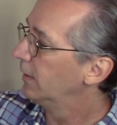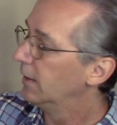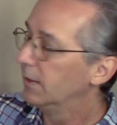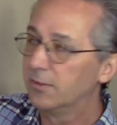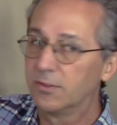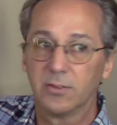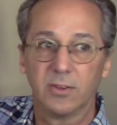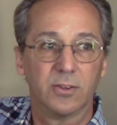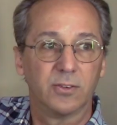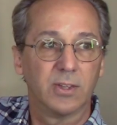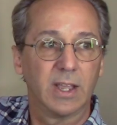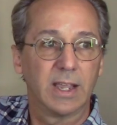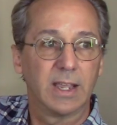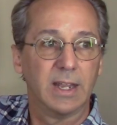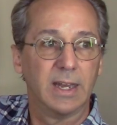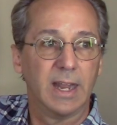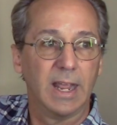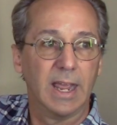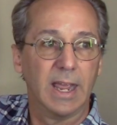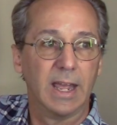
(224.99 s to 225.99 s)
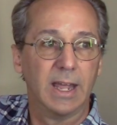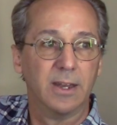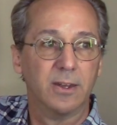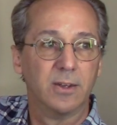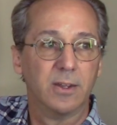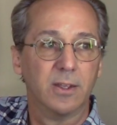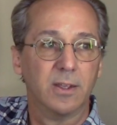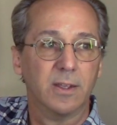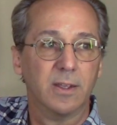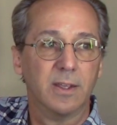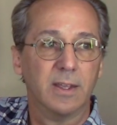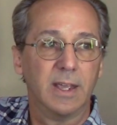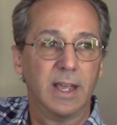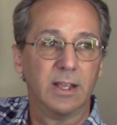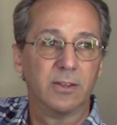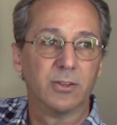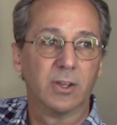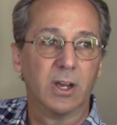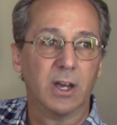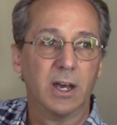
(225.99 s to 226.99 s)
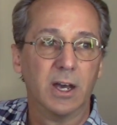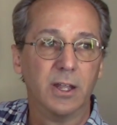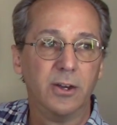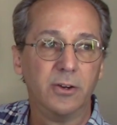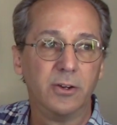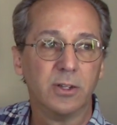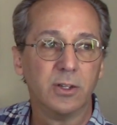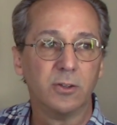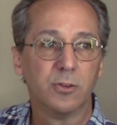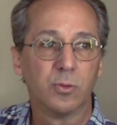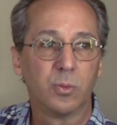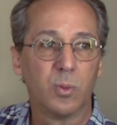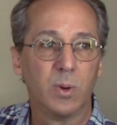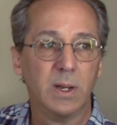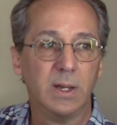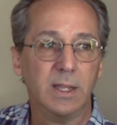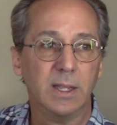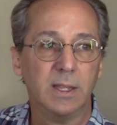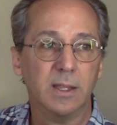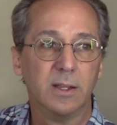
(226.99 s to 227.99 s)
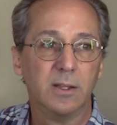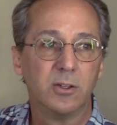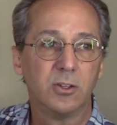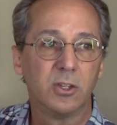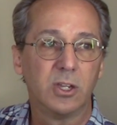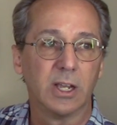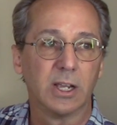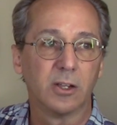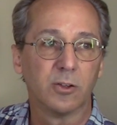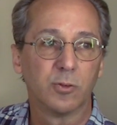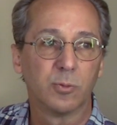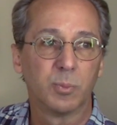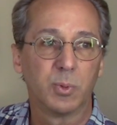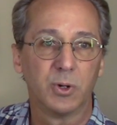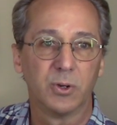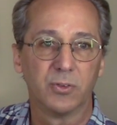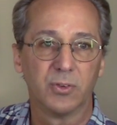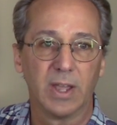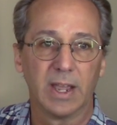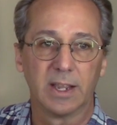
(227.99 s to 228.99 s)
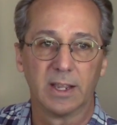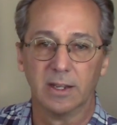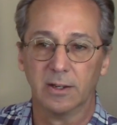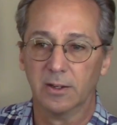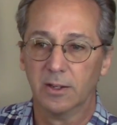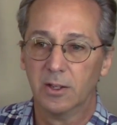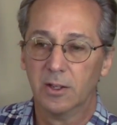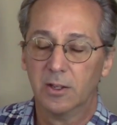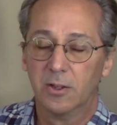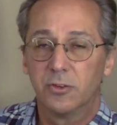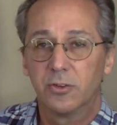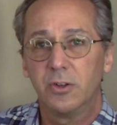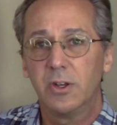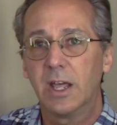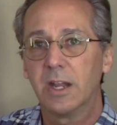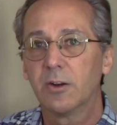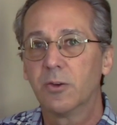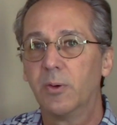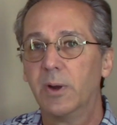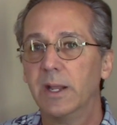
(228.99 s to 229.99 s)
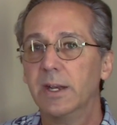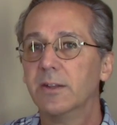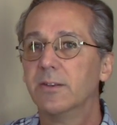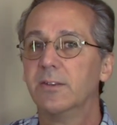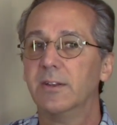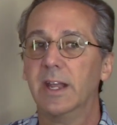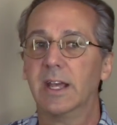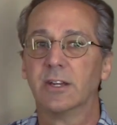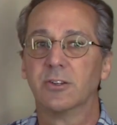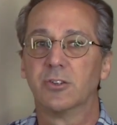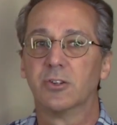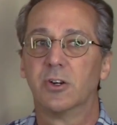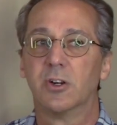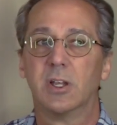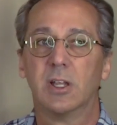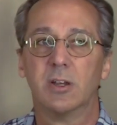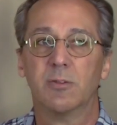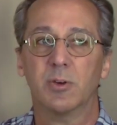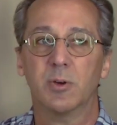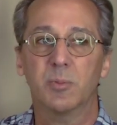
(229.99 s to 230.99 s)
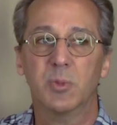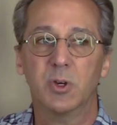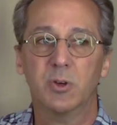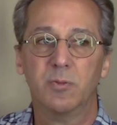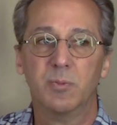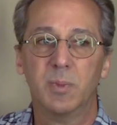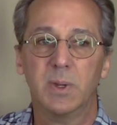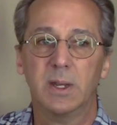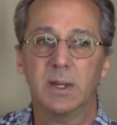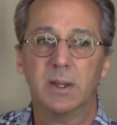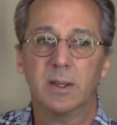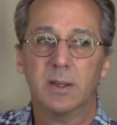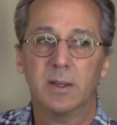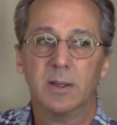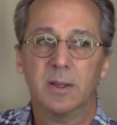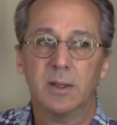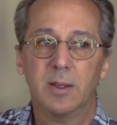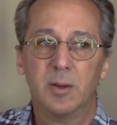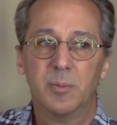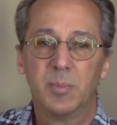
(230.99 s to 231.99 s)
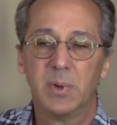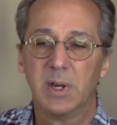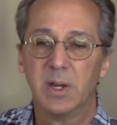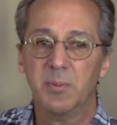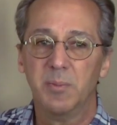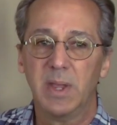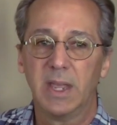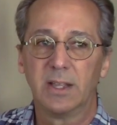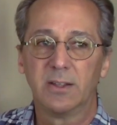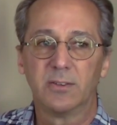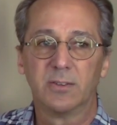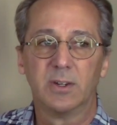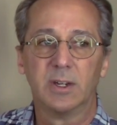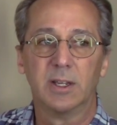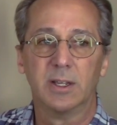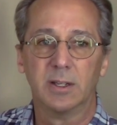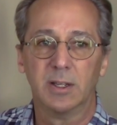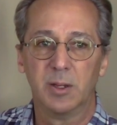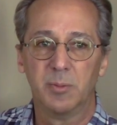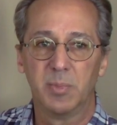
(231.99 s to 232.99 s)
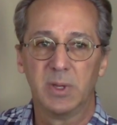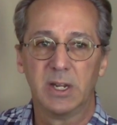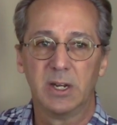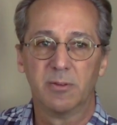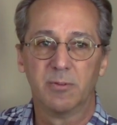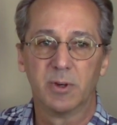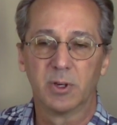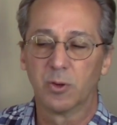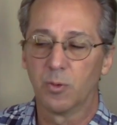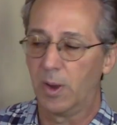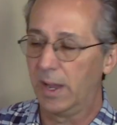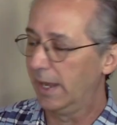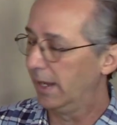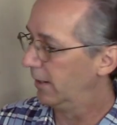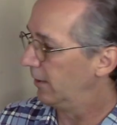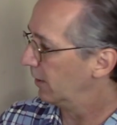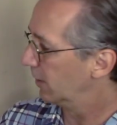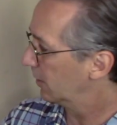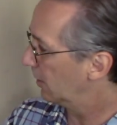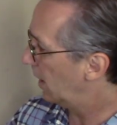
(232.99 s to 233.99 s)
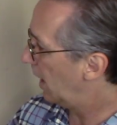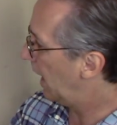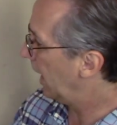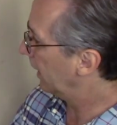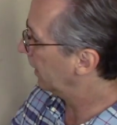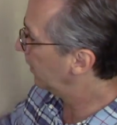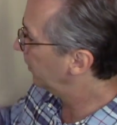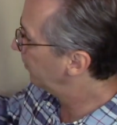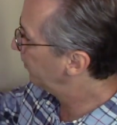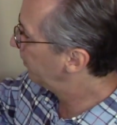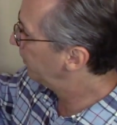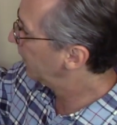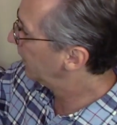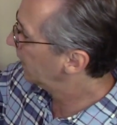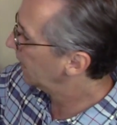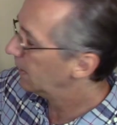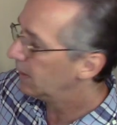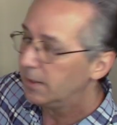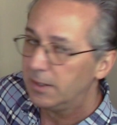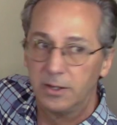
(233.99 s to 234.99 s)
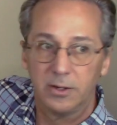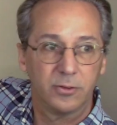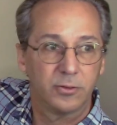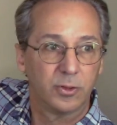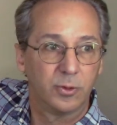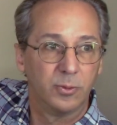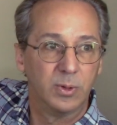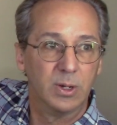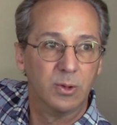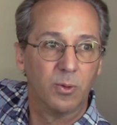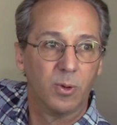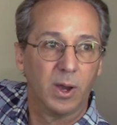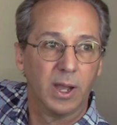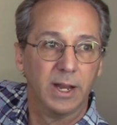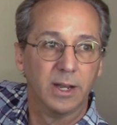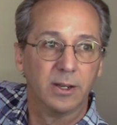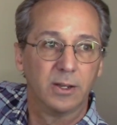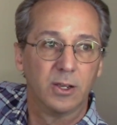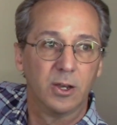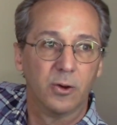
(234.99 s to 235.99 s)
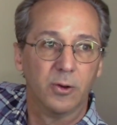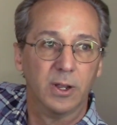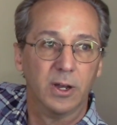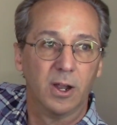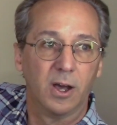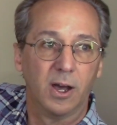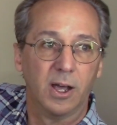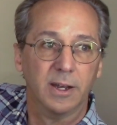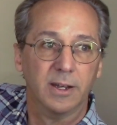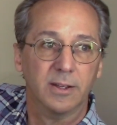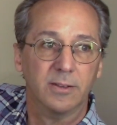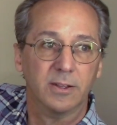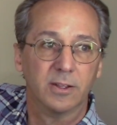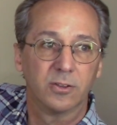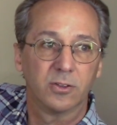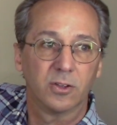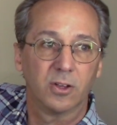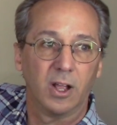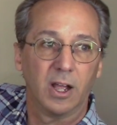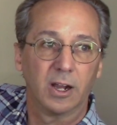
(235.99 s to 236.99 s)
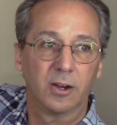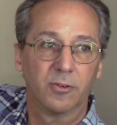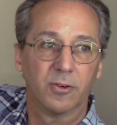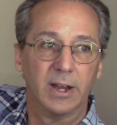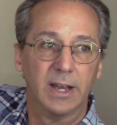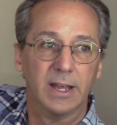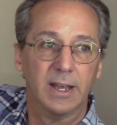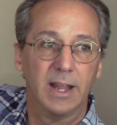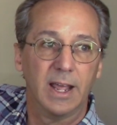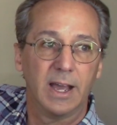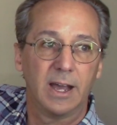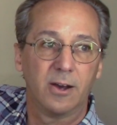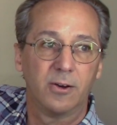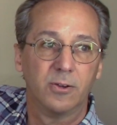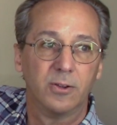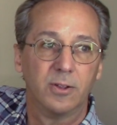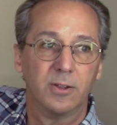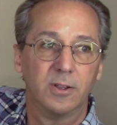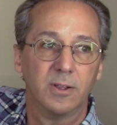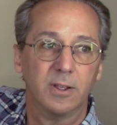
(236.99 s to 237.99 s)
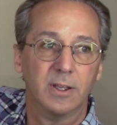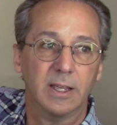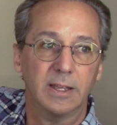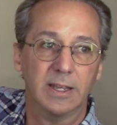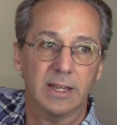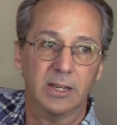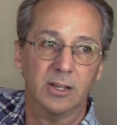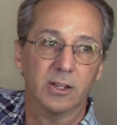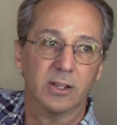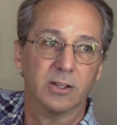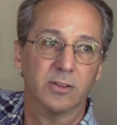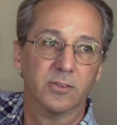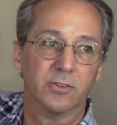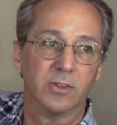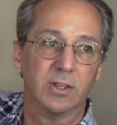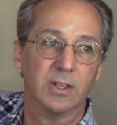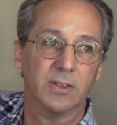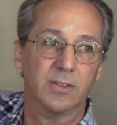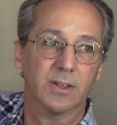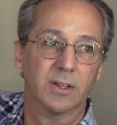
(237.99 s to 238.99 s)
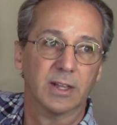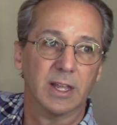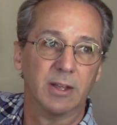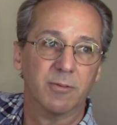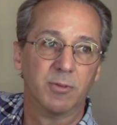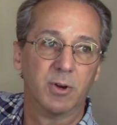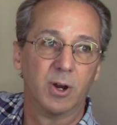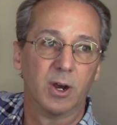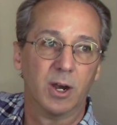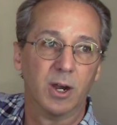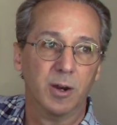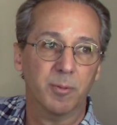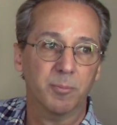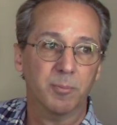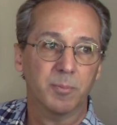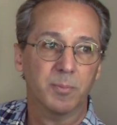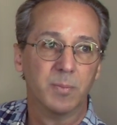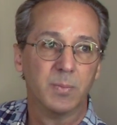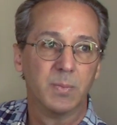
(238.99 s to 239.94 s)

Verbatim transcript: is the second hand has 120 ticks per second. So not quite as natural of a movement, but it makes it a, a bit of a quieter clock. Here's a rewind going on in this clock right now, and then you can see the lever arm.